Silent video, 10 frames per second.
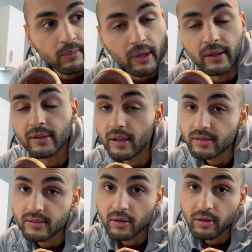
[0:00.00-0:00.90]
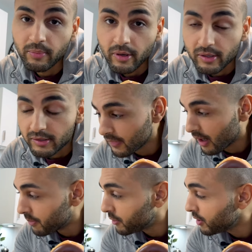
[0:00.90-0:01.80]
but that's the whole point.
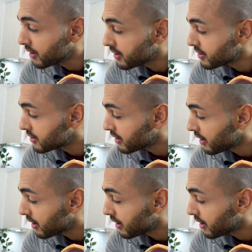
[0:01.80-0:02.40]
I'm doing this